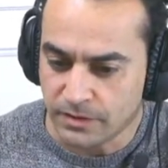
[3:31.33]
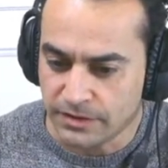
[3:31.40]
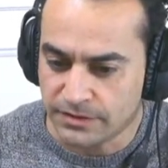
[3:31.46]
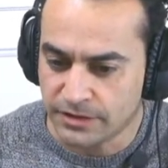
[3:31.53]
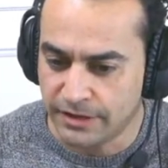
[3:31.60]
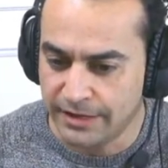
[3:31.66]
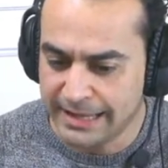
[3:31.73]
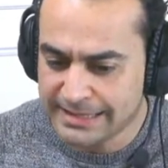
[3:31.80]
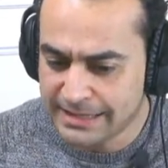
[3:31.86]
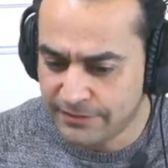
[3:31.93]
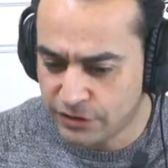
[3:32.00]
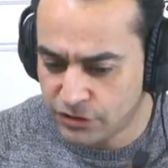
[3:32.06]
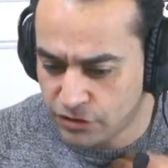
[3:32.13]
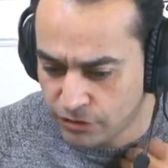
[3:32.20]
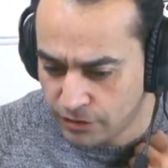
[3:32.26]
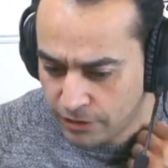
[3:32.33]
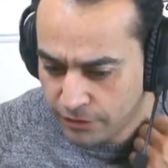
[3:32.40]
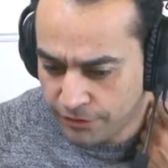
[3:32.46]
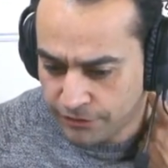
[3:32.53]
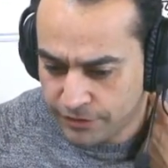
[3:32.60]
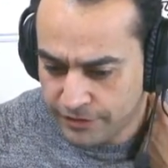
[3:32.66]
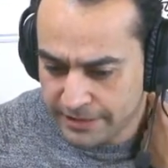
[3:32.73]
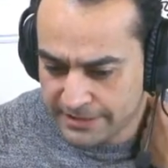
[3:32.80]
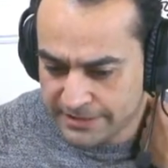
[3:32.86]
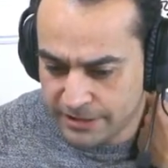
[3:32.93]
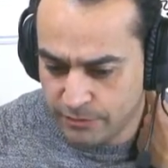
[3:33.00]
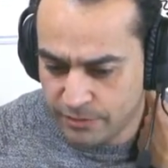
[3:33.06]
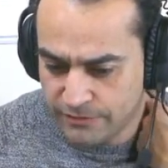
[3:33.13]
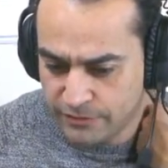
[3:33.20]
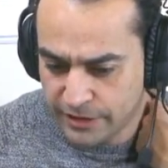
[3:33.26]
So let's have a scroll through. Let's see
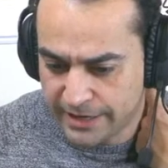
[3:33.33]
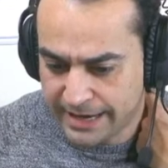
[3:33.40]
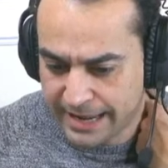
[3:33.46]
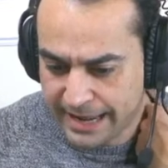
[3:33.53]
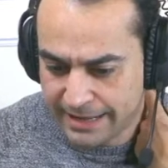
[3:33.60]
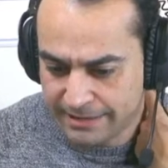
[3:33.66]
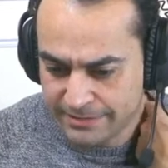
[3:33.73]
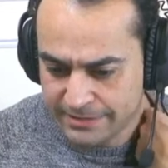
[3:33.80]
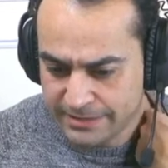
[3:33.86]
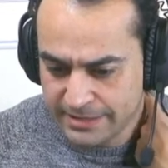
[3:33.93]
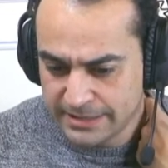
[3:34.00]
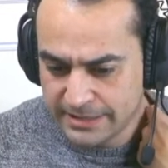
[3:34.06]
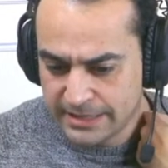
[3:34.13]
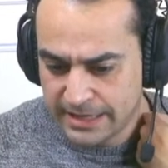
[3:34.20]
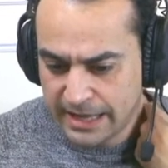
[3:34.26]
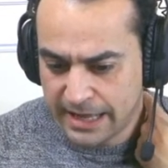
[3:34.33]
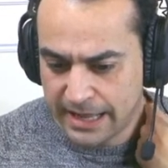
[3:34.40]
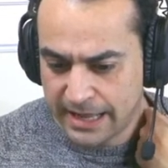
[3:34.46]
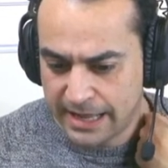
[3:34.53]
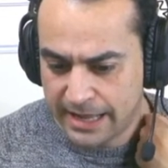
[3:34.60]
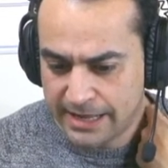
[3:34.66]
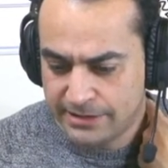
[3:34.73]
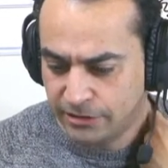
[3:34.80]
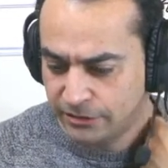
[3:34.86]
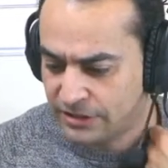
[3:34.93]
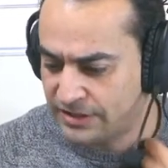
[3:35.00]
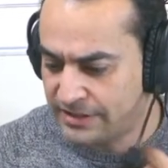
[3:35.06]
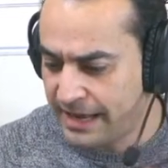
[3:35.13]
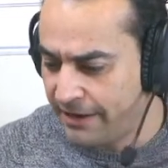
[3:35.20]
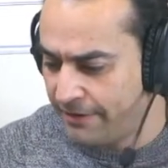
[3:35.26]
who we've got in the house. Dr.
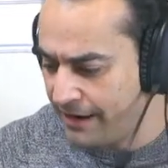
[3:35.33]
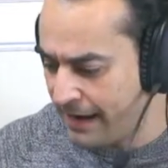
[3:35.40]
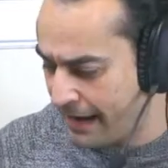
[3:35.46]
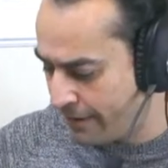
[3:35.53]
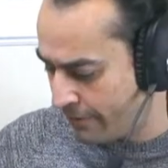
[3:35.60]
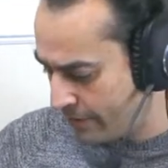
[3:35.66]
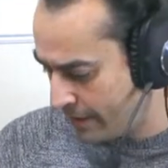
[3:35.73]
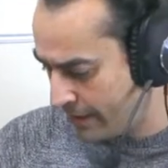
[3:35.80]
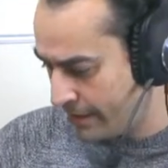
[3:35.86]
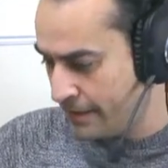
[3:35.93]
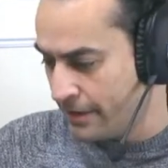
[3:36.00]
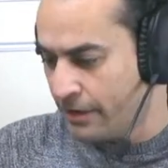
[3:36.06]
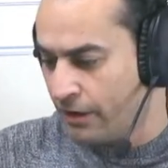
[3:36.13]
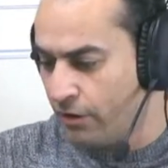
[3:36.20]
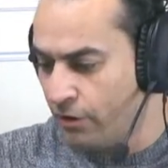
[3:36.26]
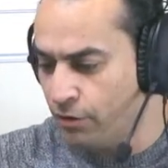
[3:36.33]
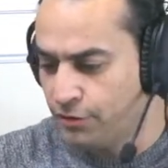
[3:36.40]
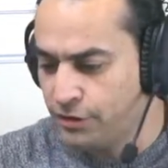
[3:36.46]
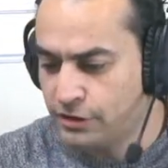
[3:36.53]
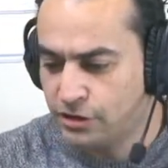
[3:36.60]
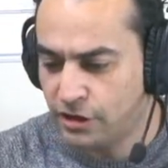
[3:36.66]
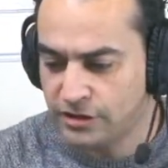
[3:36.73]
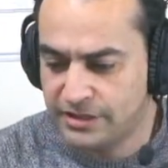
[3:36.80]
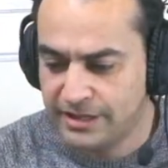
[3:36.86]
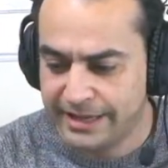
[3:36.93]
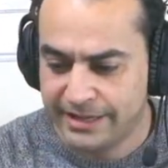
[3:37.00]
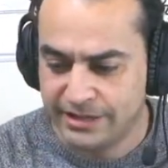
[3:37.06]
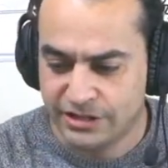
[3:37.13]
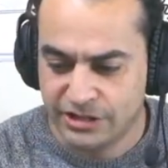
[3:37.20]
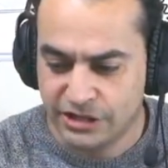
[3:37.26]
Sarah, our
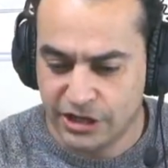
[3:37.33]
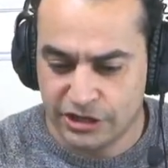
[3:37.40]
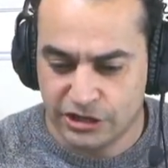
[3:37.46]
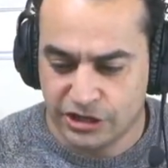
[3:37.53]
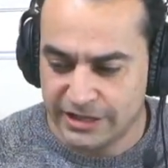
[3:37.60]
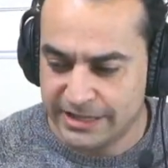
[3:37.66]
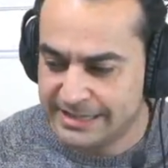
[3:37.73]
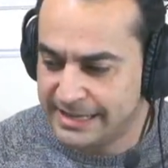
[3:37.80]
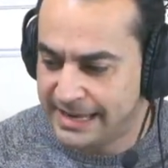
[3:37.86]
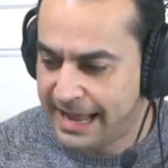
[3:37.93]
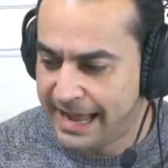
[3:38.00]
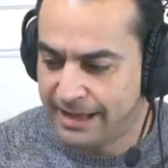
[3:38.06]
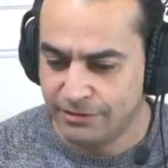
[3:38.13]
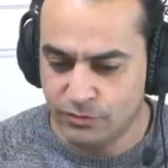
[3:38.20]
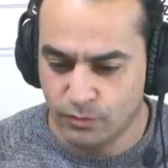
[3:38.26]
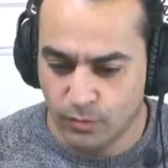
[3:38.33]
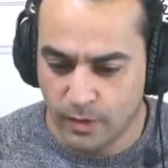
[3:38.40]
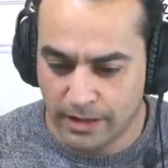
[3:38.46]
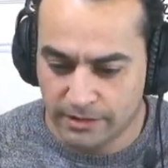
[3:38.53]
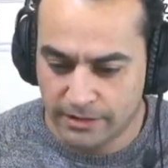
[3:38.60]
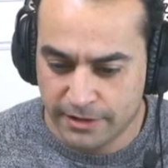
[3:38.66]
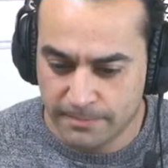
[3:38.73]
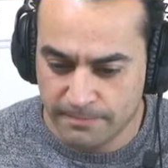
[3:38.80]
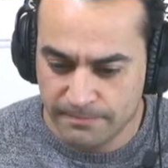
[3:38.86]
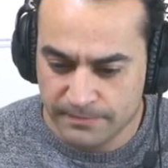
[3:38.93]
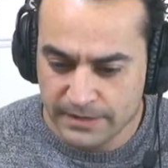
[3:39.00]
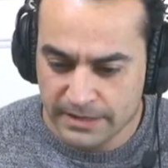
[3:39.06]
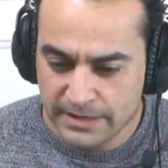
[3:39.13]
orthodontic surgeon, is in the house. Welcome.